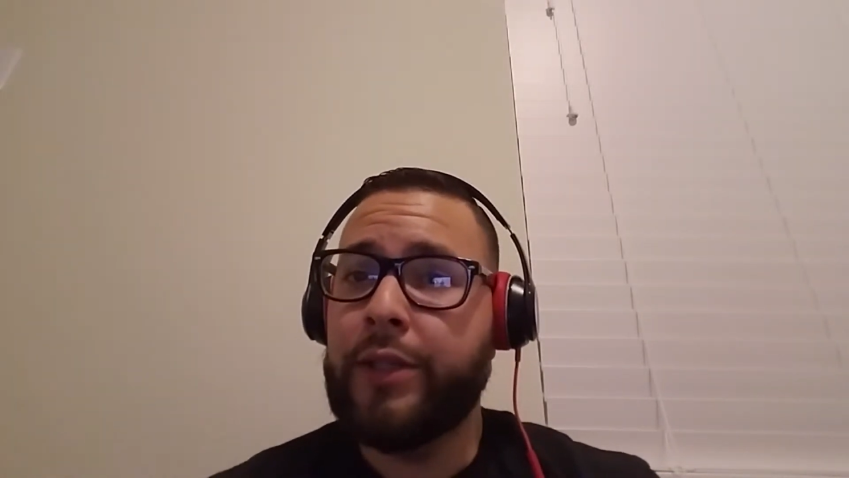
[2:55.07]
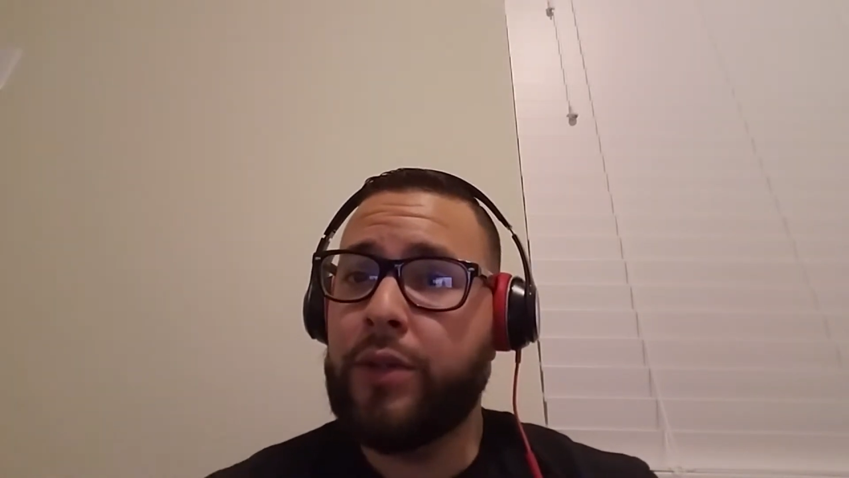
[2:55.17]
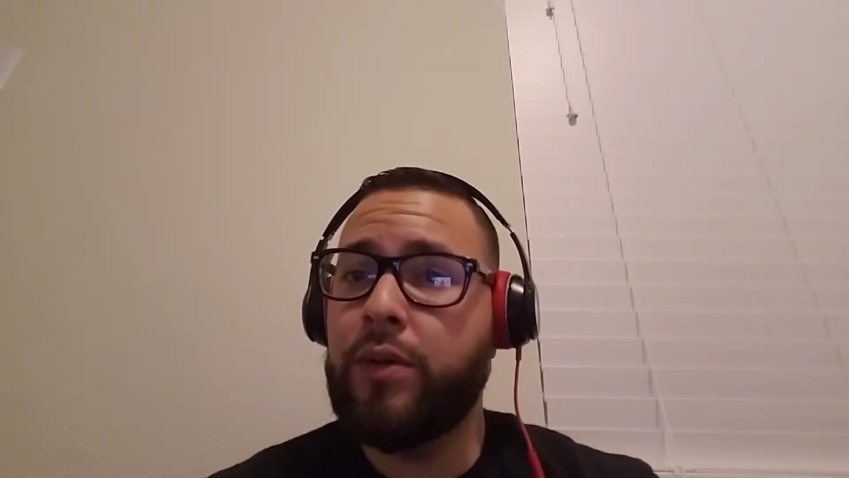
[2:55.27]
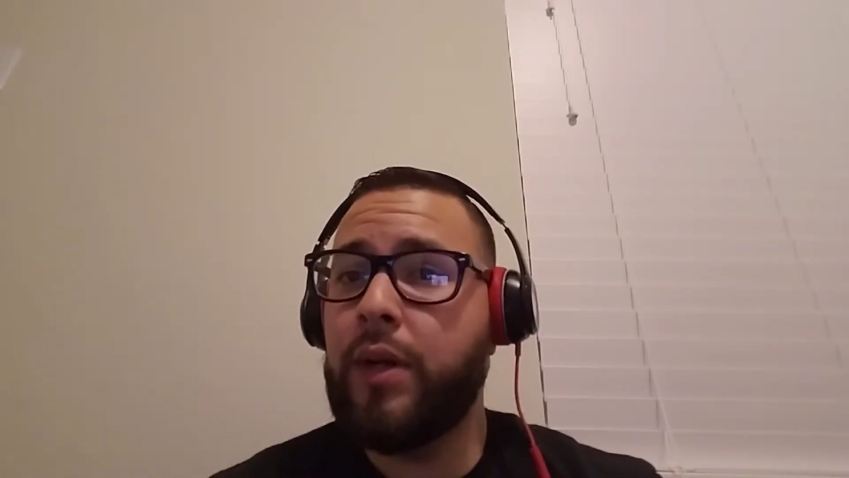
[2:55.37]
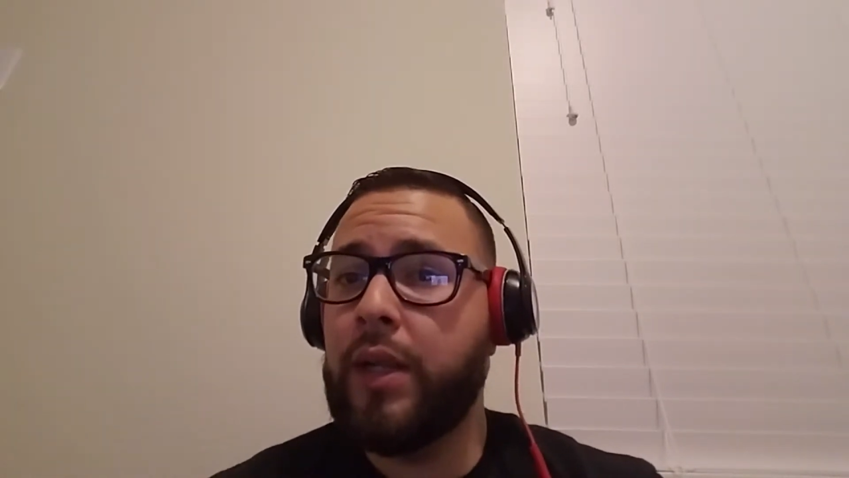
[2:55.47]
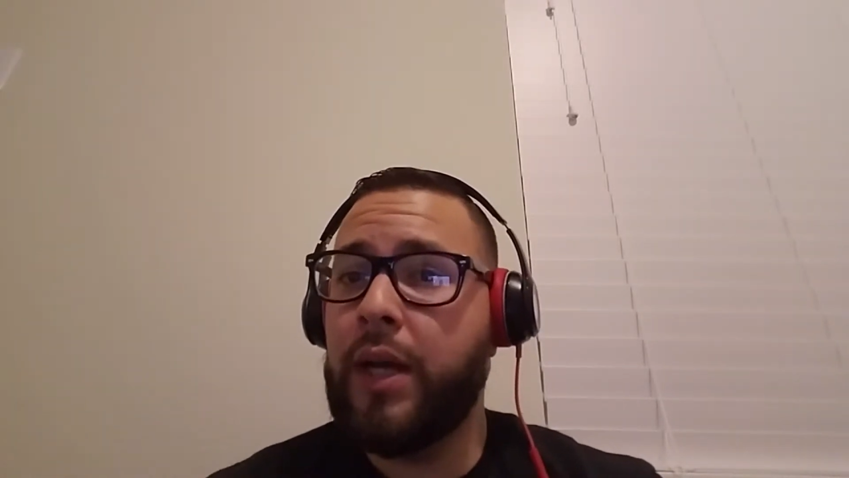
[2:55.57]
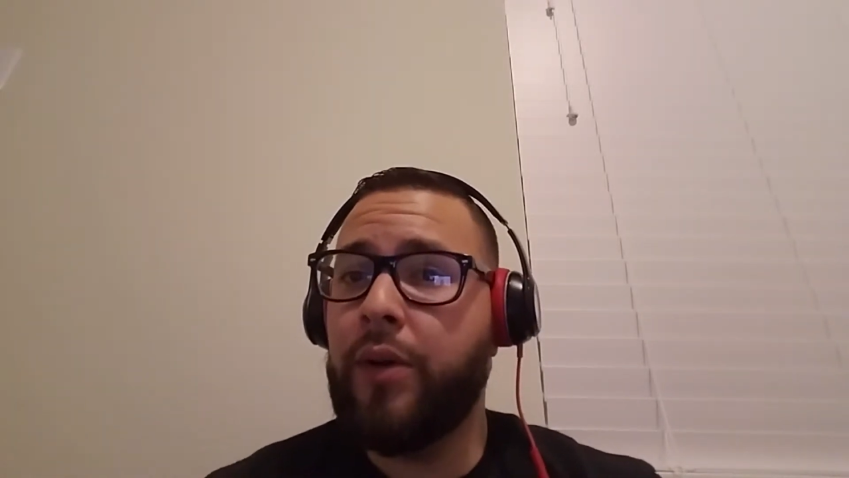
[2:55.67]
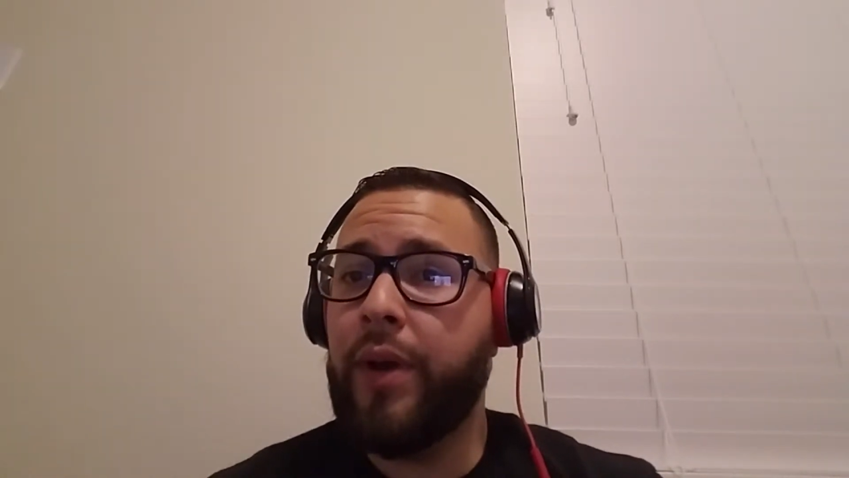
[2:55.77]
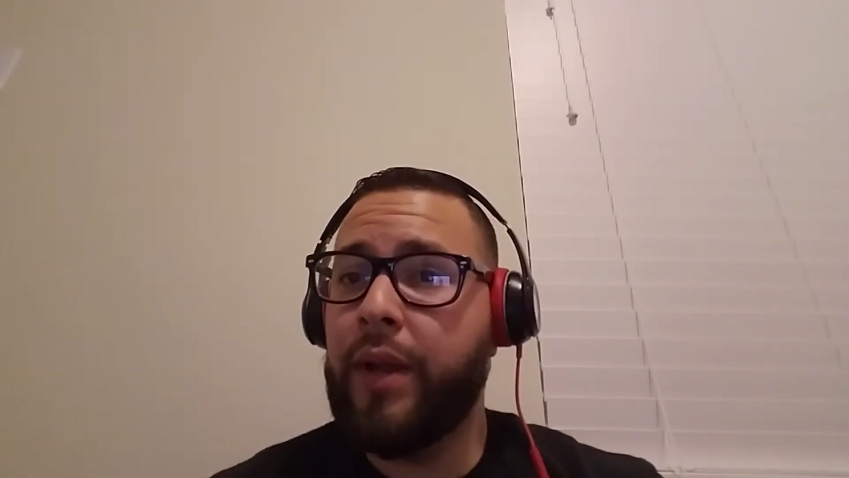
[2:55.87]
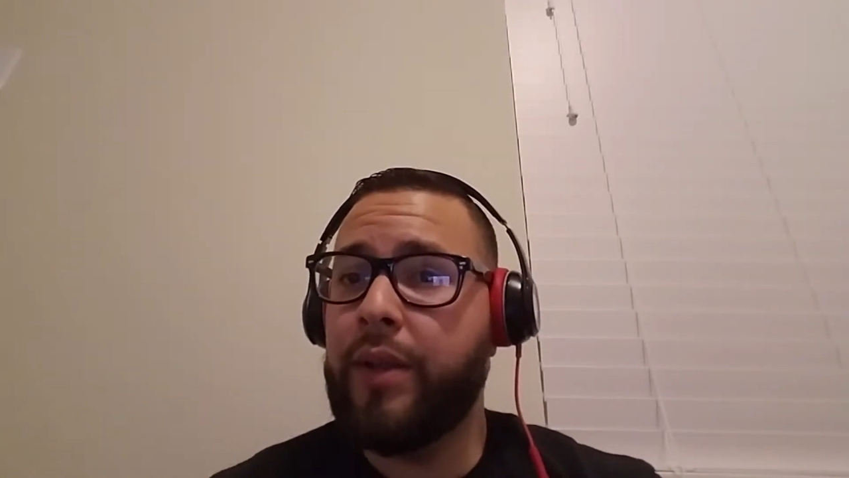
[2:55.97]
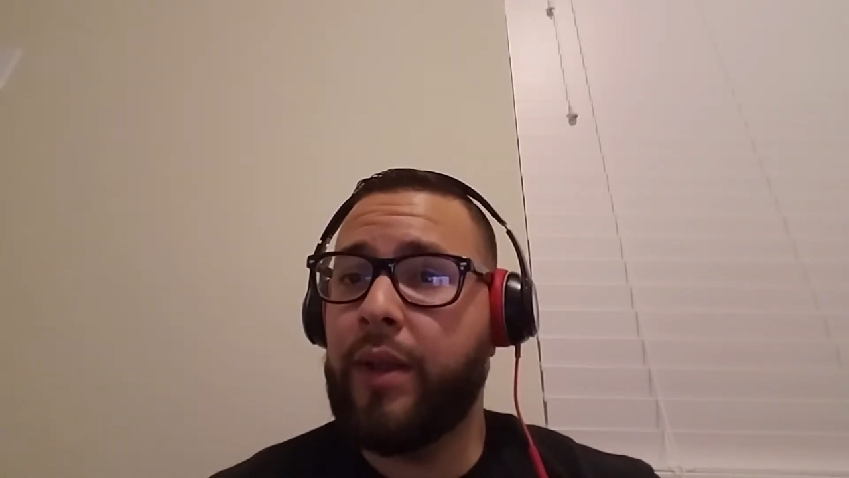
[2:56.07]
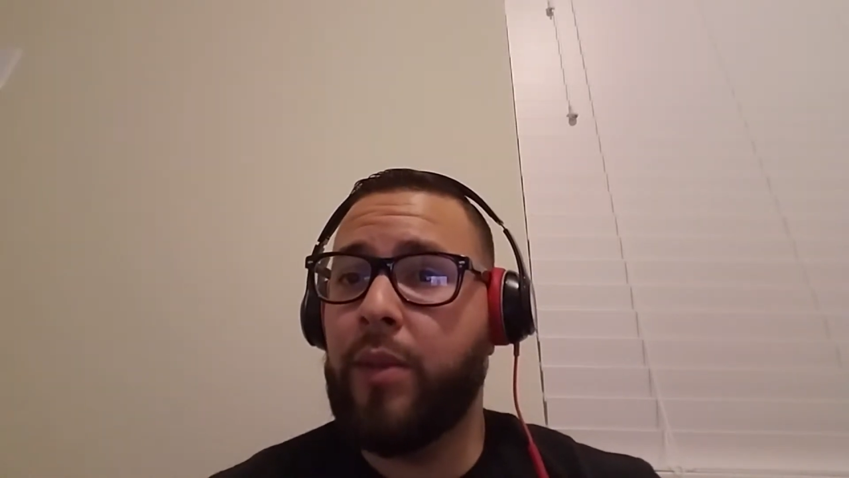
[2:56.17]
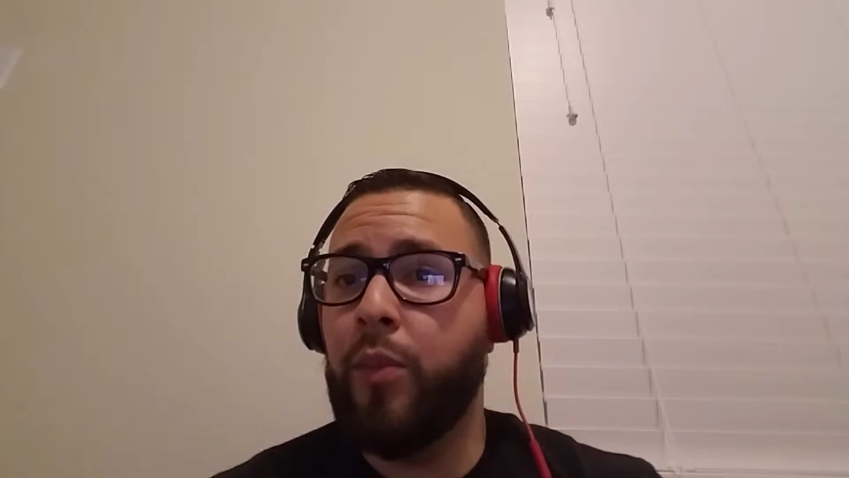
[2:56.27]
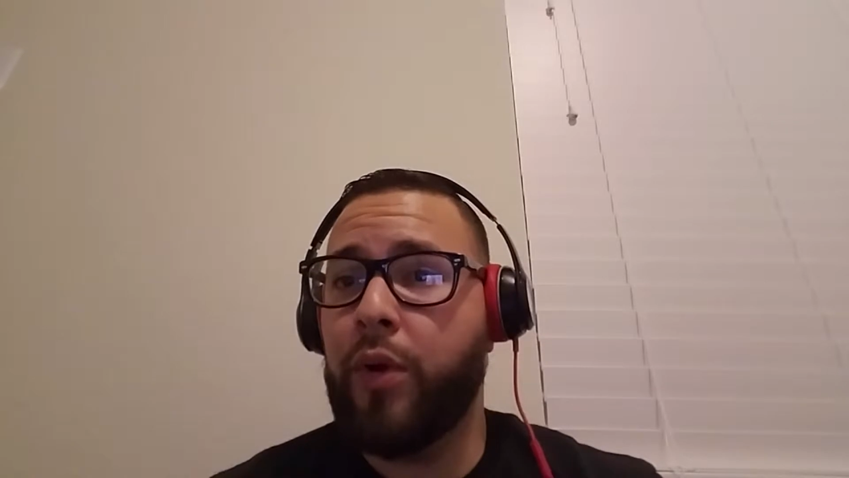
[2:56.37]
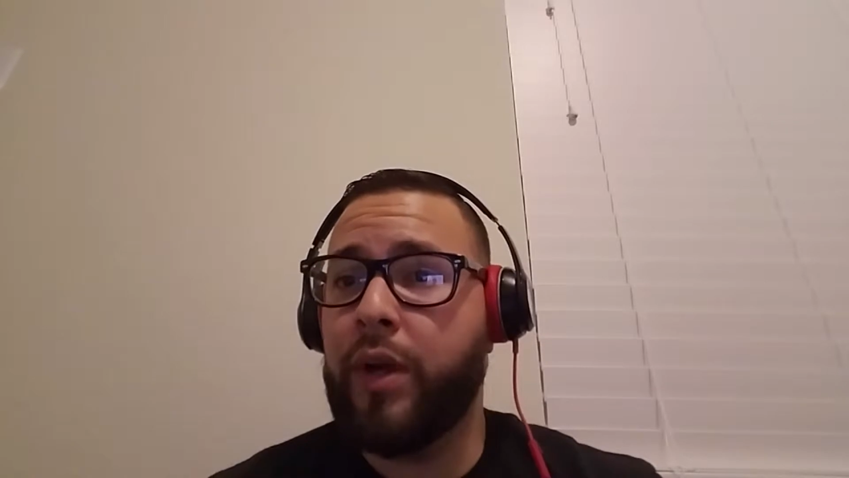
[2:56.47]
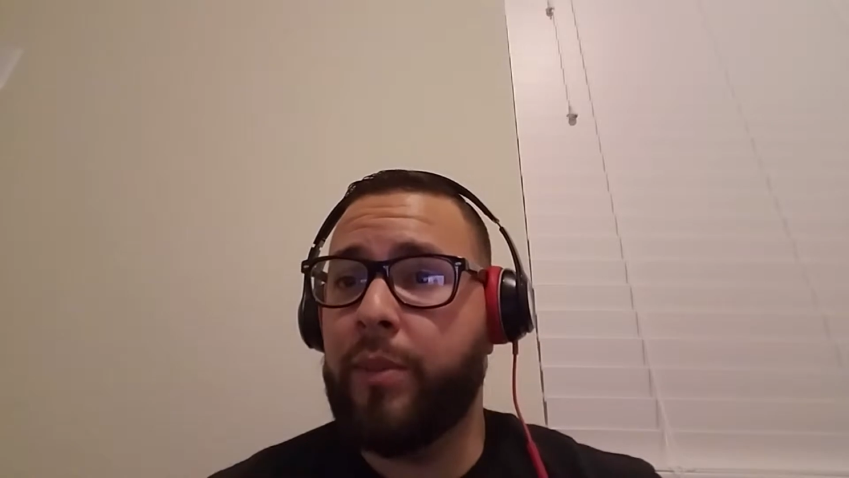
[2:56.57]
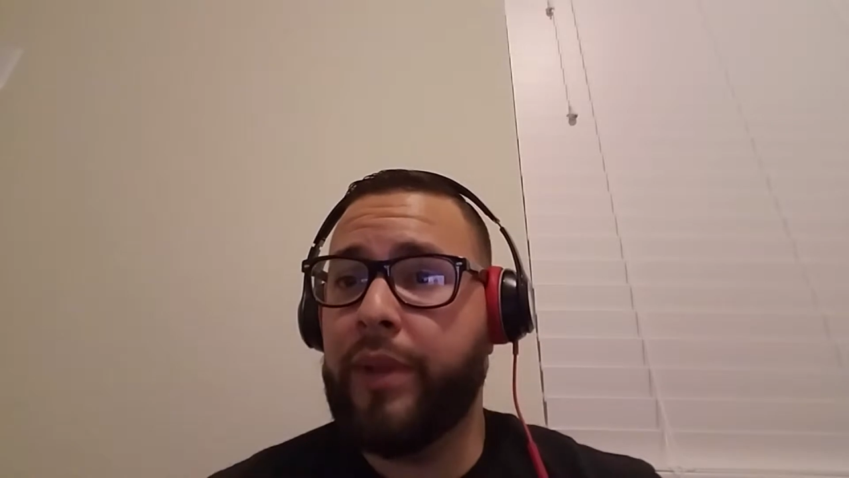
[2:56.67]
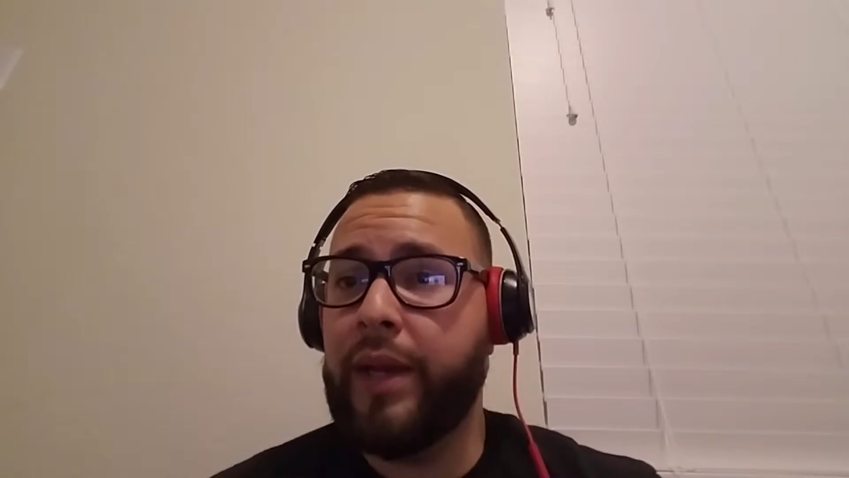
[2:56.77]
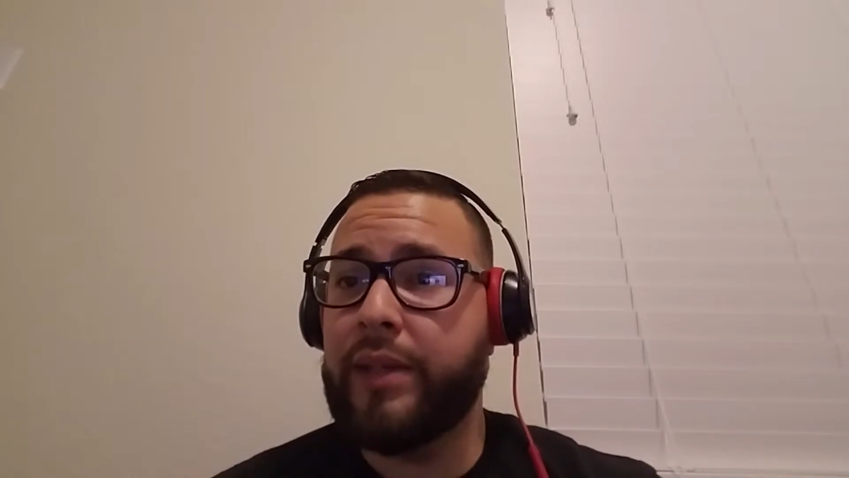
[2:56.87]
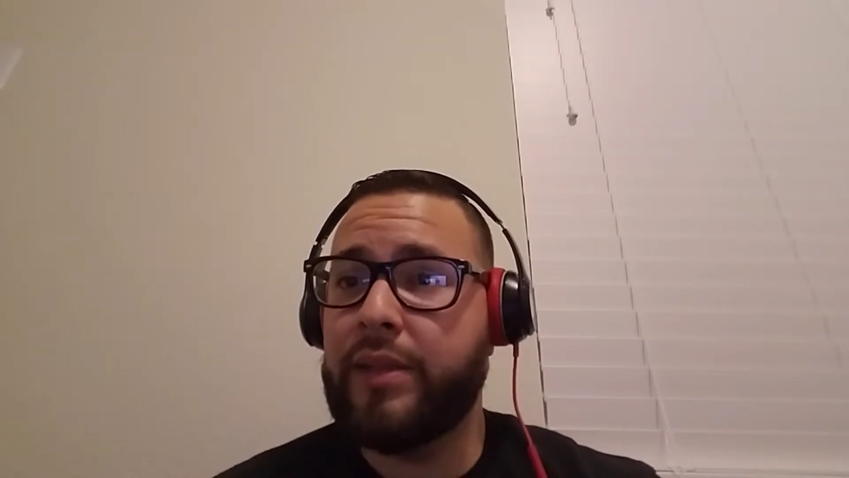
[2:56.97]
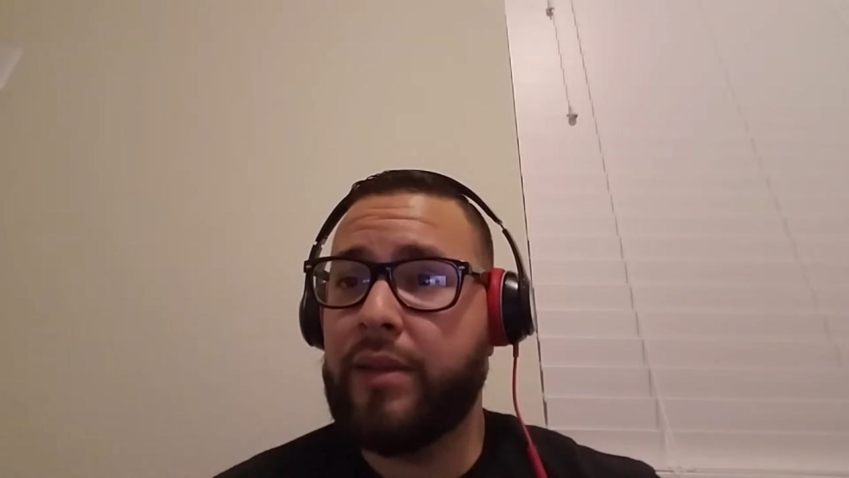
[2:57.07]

don't allow anything more complex